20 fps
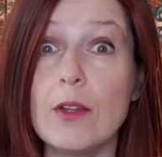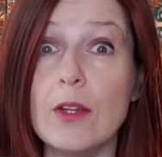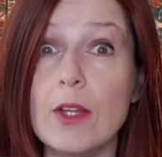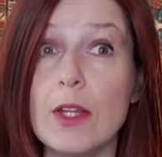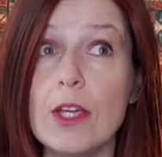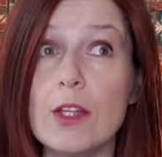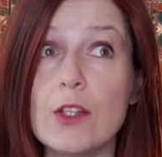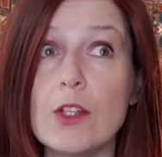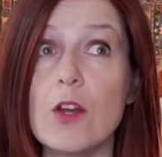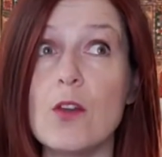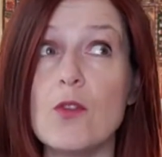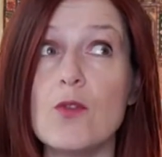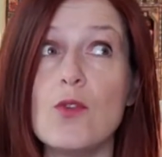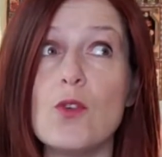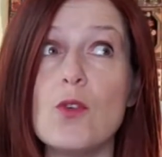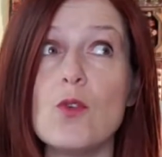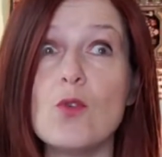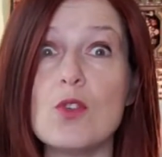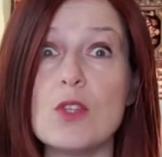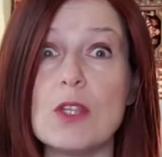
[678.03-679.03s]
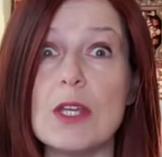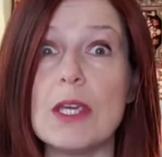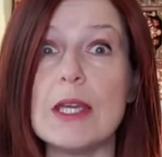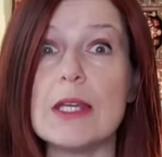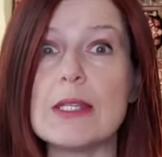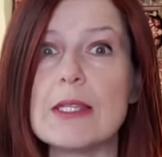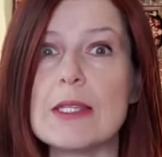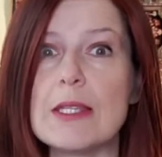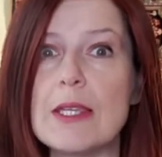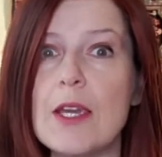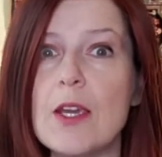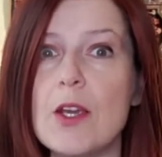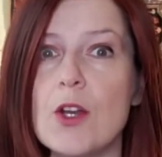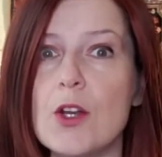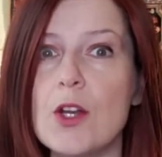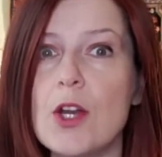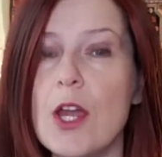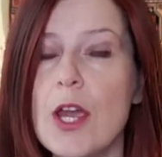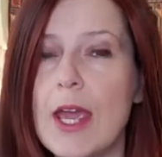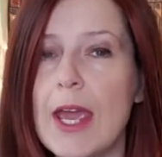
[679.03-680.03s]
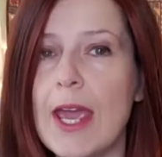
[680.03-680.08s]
they get confused, they get scared,